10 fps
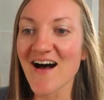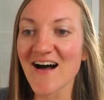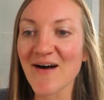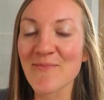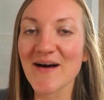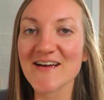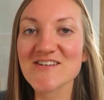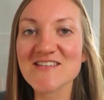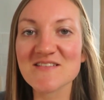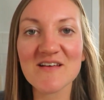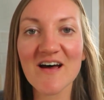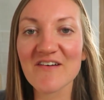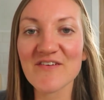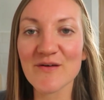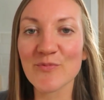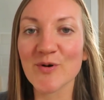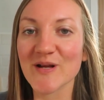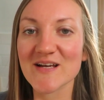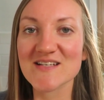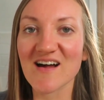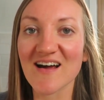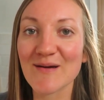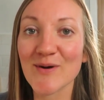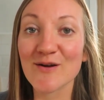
Um, I just love the morning time.